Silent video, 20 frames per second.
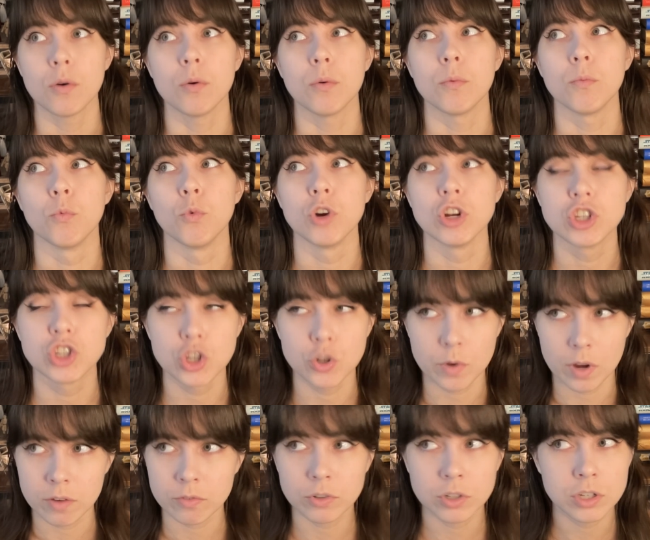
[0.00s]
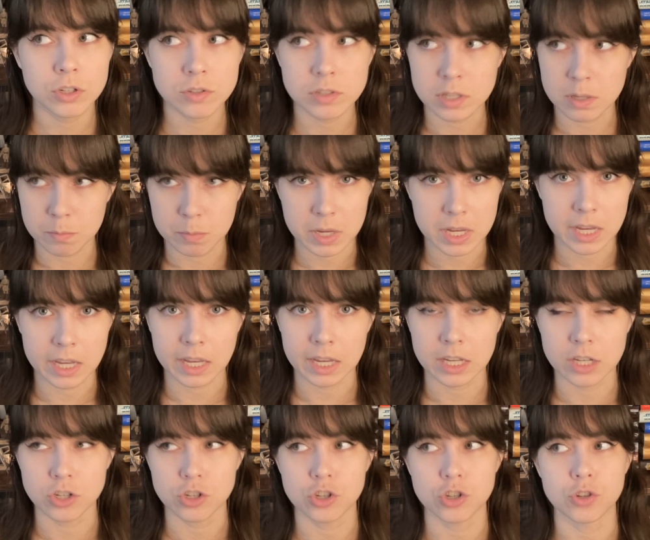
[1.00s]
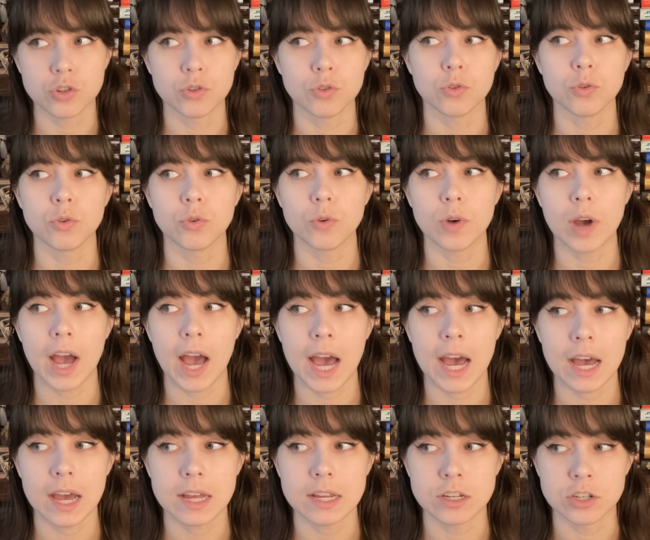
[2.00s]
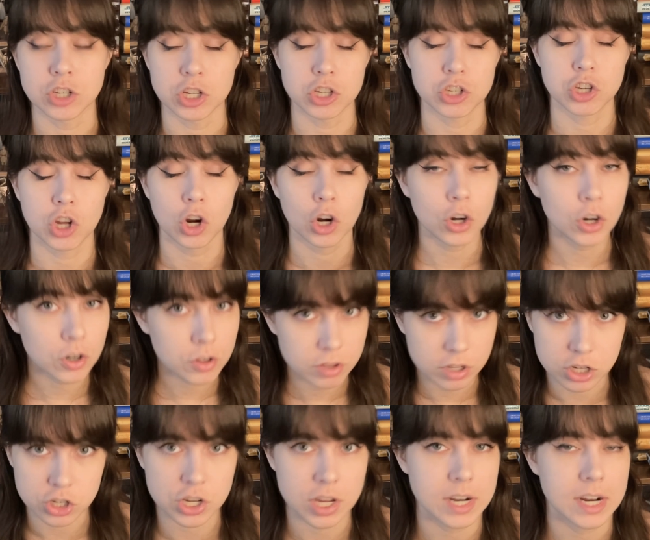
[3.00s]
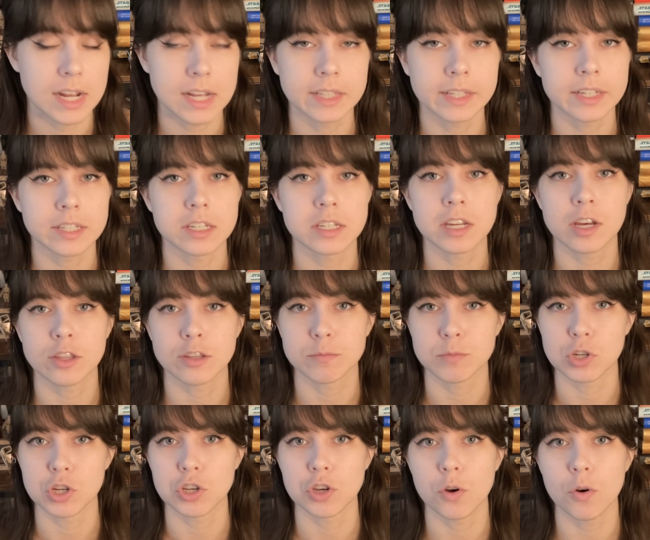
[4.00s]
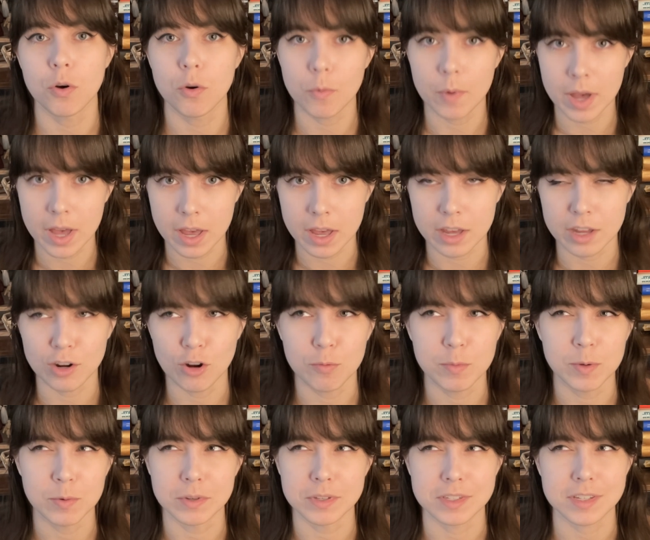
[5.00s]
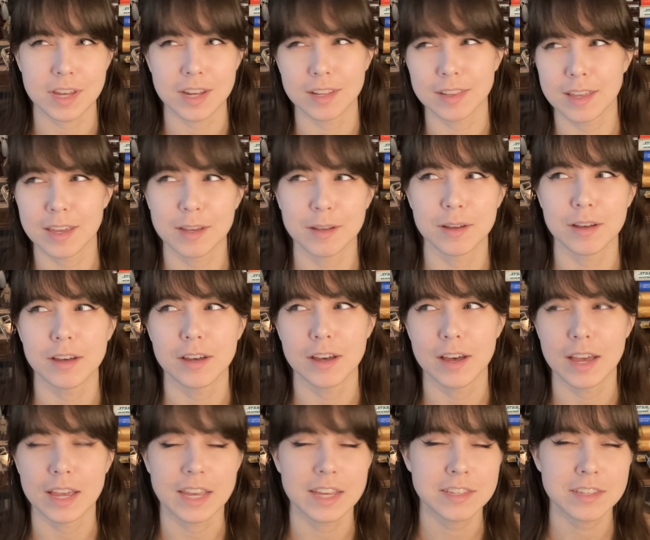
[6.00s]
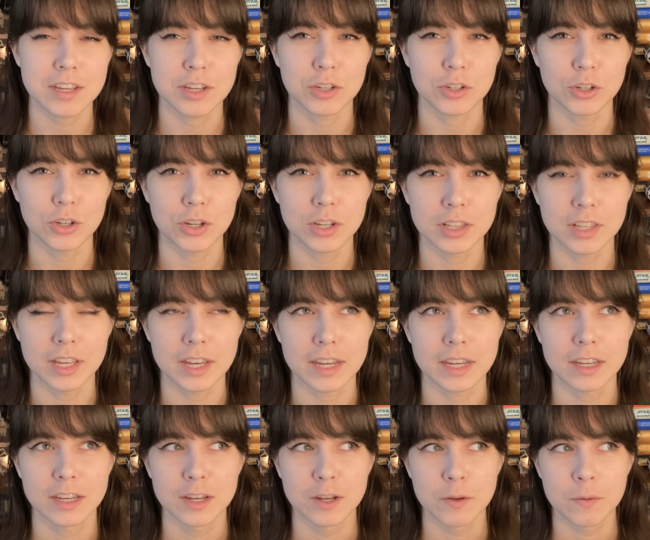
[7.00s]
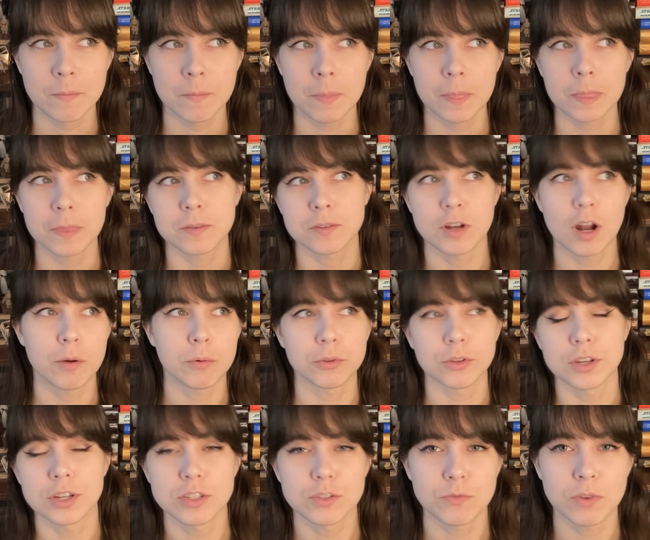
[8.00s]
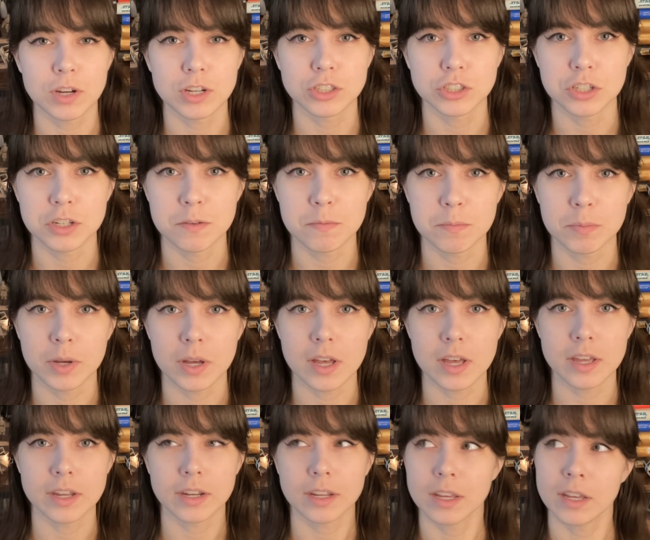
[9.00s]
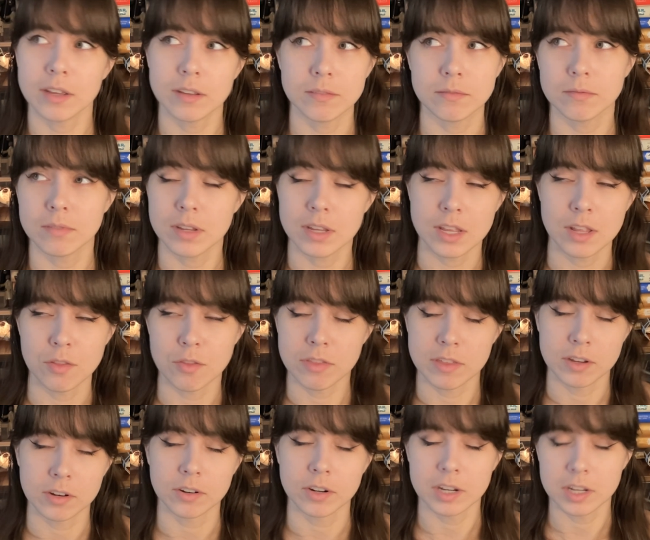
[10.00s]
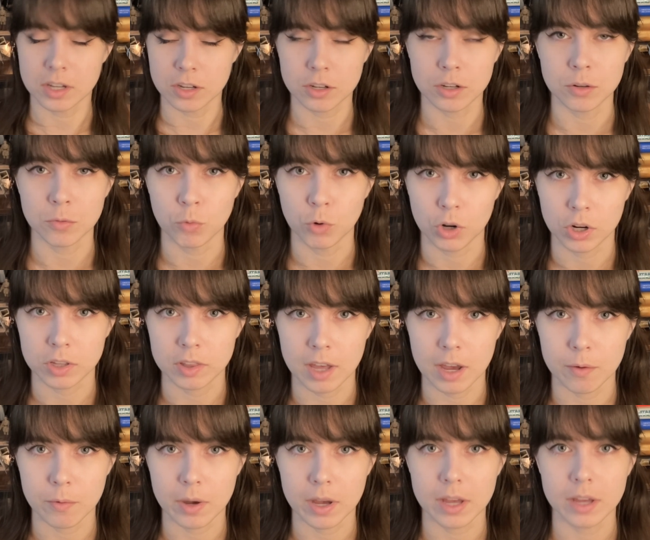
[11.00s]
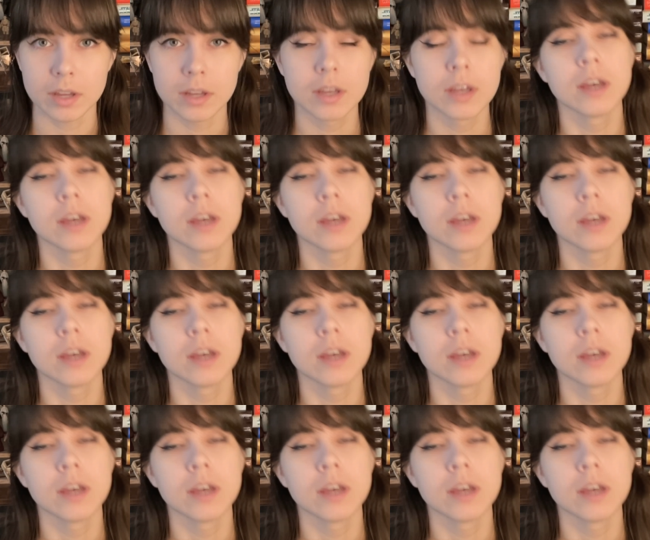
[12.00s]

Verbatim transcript: would you ever use the beacon to deter the Jedi, like to tell them to go away? And Obi-Wan's kind of like, uh, I guess I could, like, it's not really its function, but it, in theory, it could work that way.